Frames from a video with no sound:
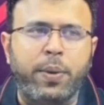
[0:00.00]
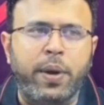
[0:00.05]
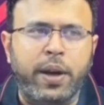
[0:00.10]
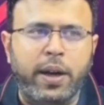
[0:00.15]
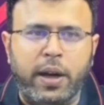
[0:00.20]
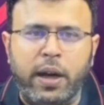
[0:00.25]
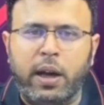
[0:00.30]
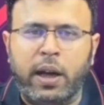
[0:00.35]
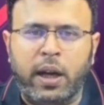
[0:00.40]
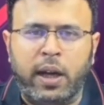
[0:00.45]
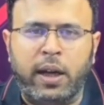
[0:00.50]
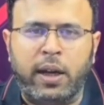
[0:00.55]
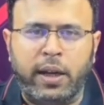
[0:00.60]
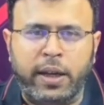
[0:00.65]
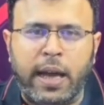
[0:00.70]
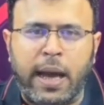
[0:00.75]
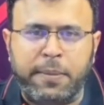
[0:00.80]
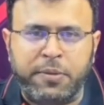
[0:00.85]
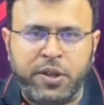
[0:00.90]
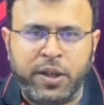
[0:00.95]

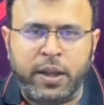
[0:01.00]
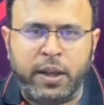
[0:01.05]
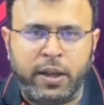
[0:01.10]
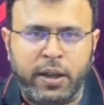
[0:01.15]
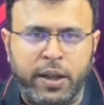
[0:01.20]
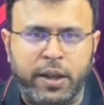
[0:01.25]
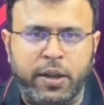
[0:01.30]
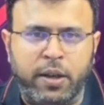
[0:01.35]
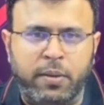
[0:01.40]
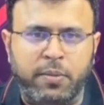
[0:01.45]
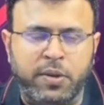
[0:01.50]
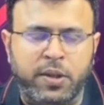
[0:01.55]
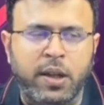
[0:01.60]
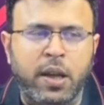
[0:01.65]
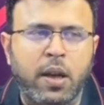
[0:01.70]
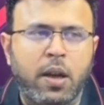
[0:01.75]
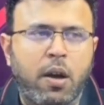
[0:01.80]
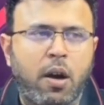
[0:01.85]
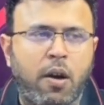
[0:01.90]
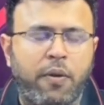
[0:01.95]
adaptation in terms
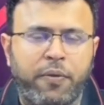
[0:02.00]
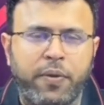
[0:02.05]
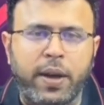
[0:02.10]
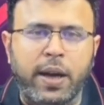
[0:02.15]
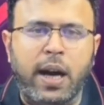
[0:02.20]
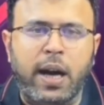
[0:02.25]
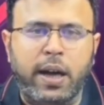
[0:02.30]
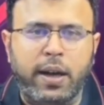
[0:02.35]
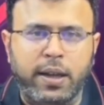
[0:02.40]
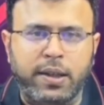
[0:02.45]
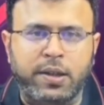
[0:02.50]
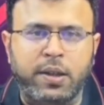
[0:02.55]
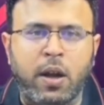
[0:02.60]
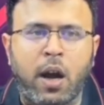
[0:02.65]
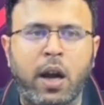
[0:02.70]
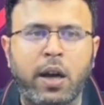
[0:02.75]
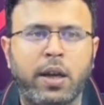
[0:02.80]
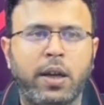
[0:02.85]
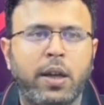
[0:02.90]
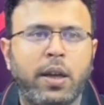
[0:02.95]
of VR is
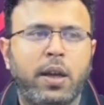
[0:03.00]
not,